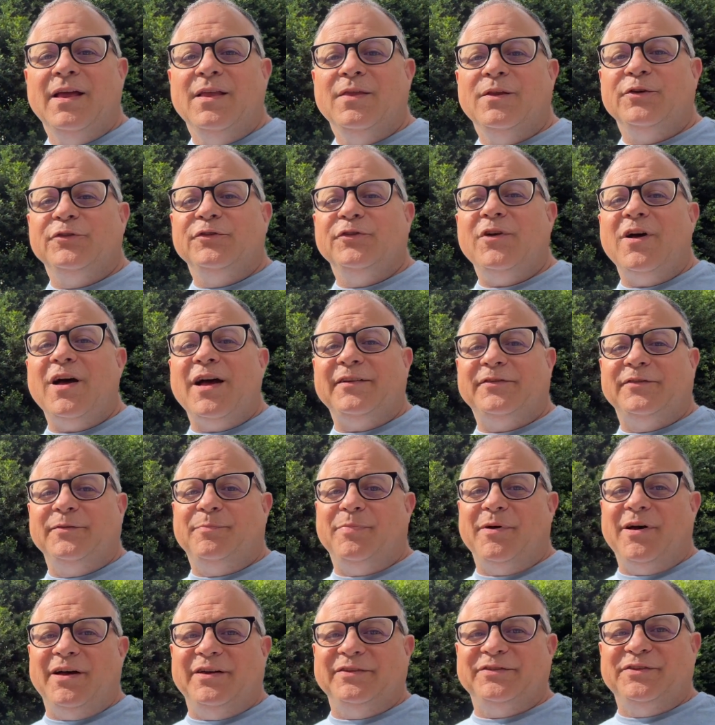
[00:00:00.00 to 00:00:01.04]
There's lots of
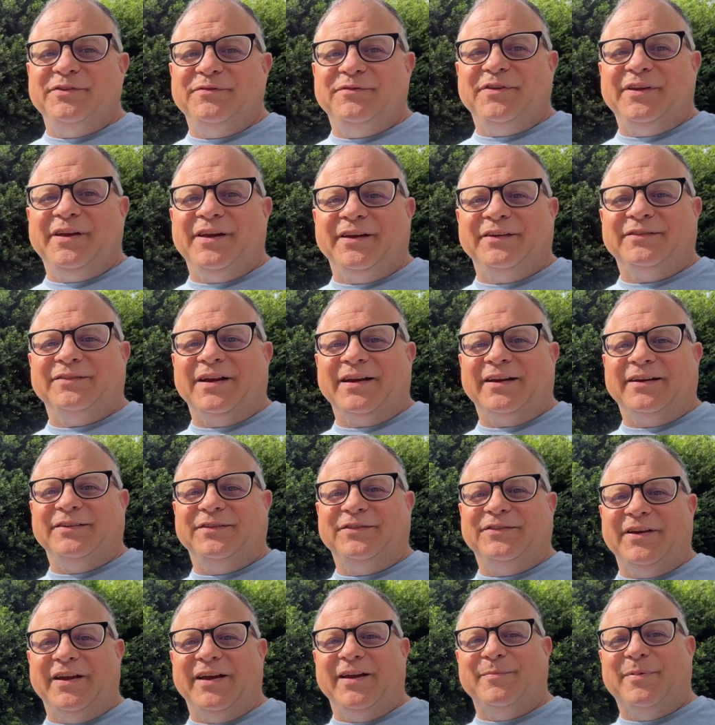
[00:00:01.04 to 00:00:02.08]
positive things I can
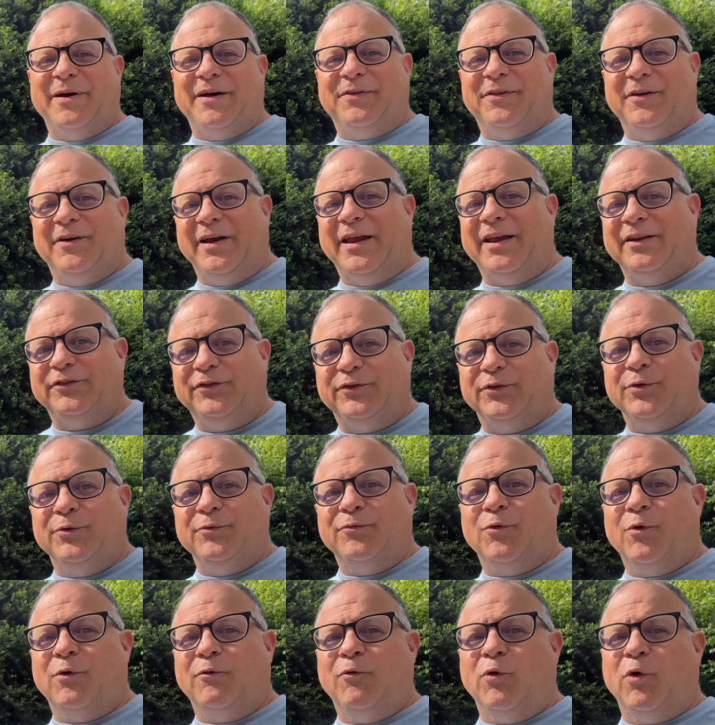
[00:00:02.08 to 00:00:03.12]
say about the Lance
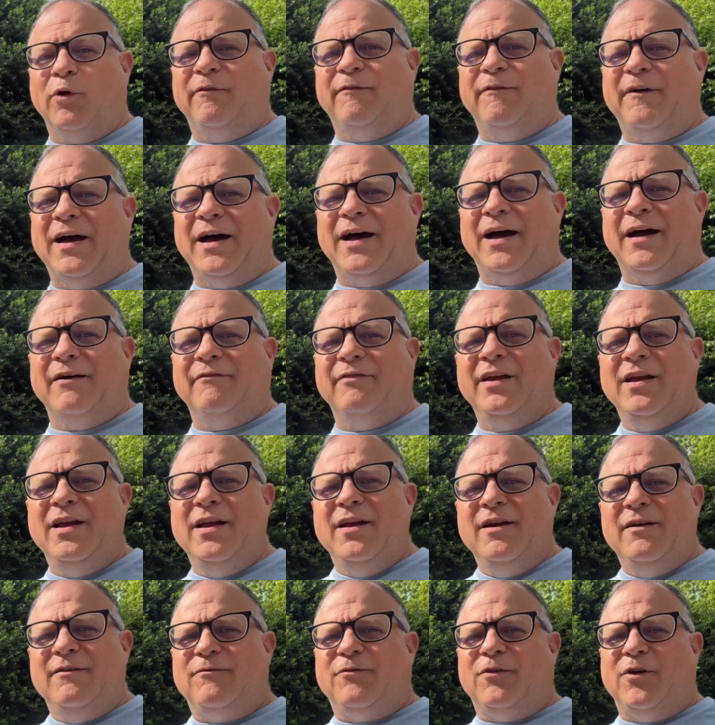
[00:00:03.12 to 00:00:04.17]
2445,
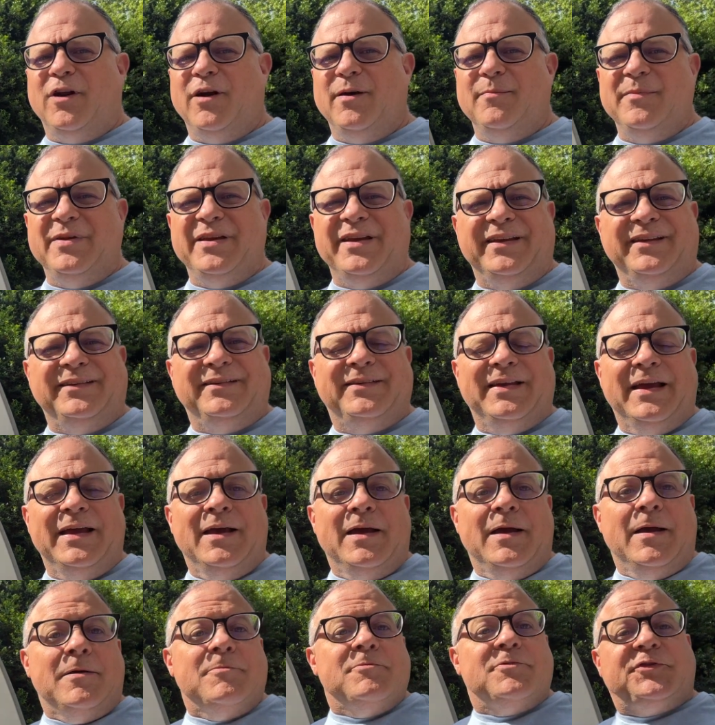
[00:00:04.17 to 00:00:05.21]
from its
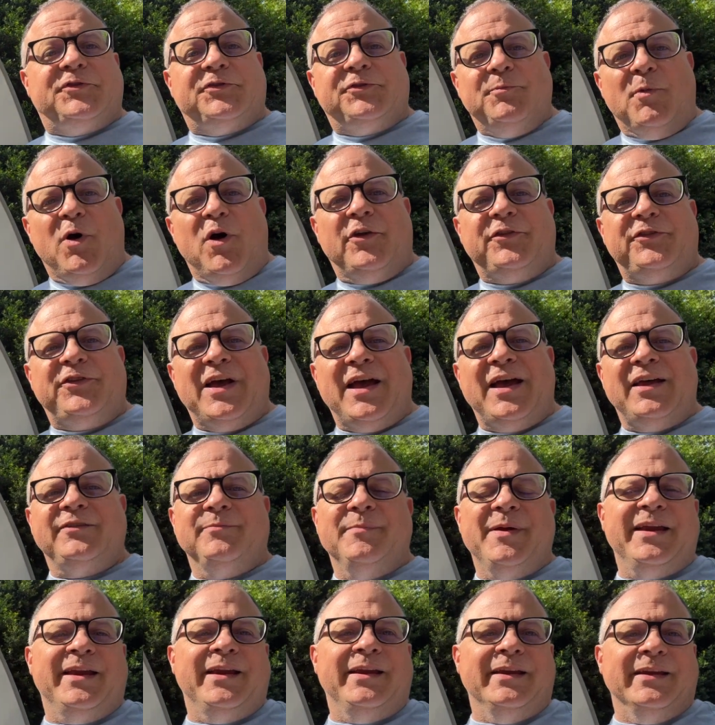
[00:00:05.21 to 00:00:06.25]
small size,
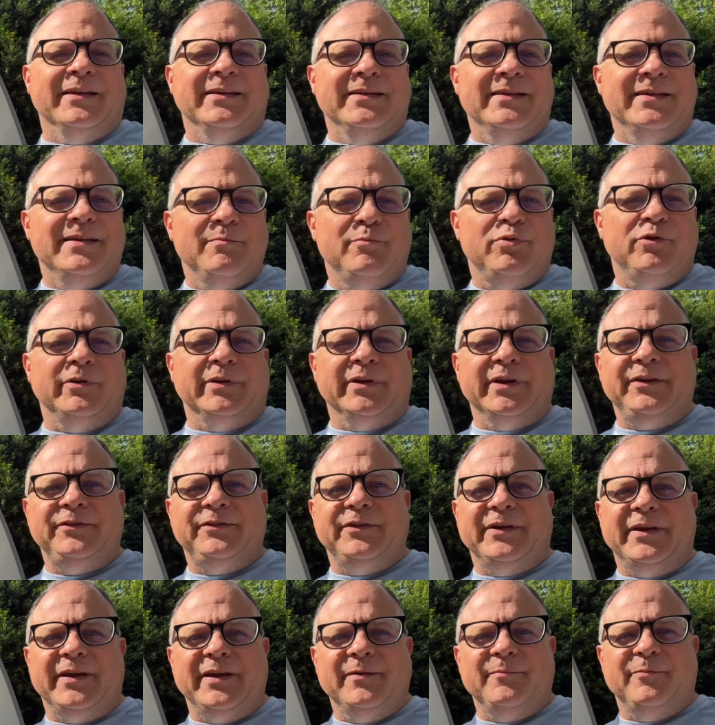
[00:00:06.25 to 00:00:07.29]
making it nimble and
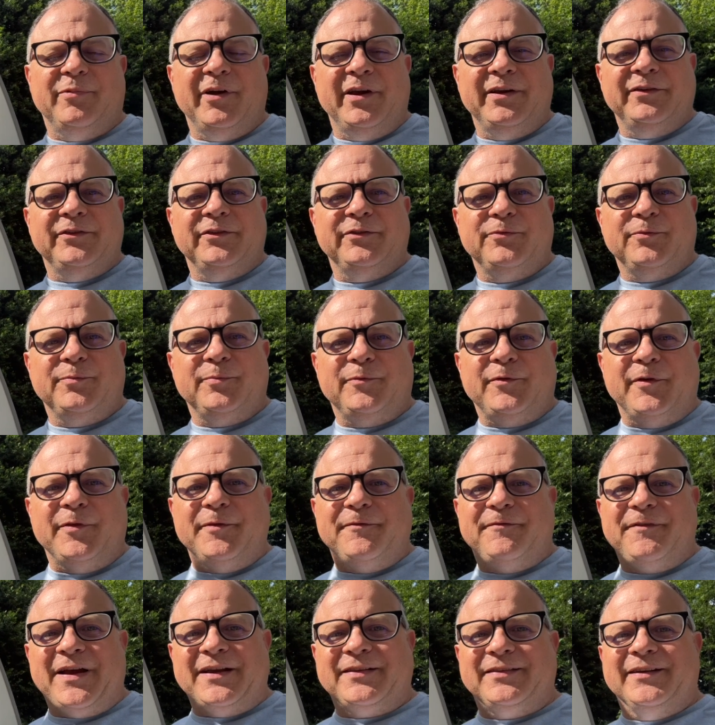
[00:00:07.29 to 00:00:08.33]
easy to get places, from the
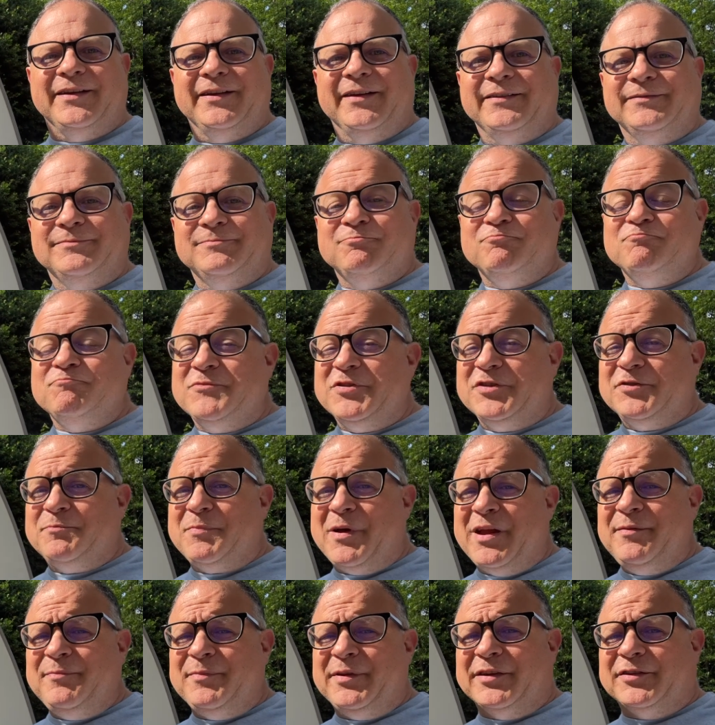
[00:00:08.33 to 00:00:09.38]
fact that it,
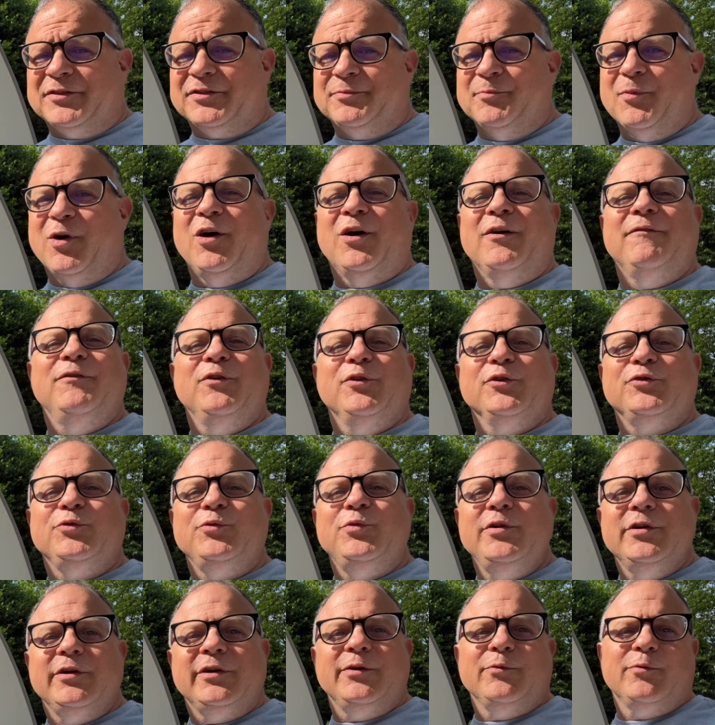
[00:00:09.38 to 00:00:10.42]
despite being small, feels
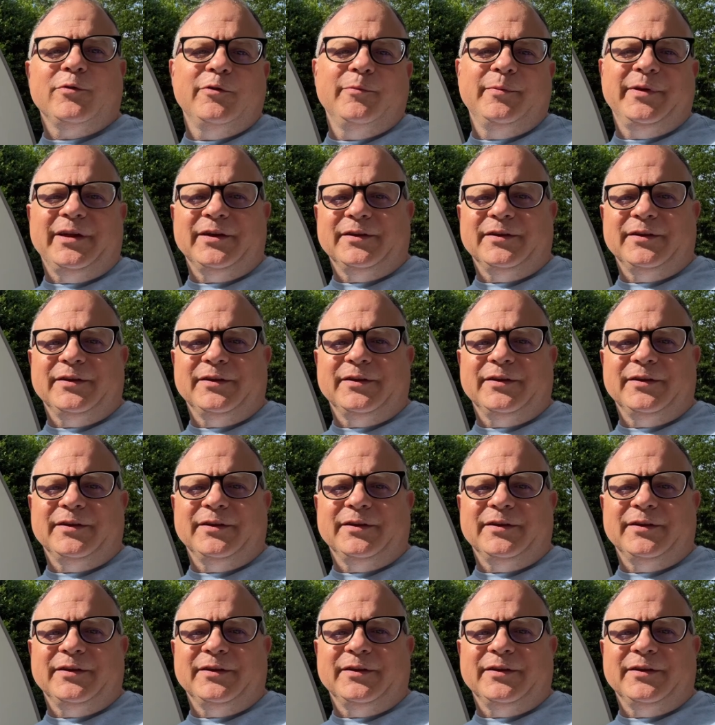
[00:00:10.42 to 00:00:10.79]
really roomy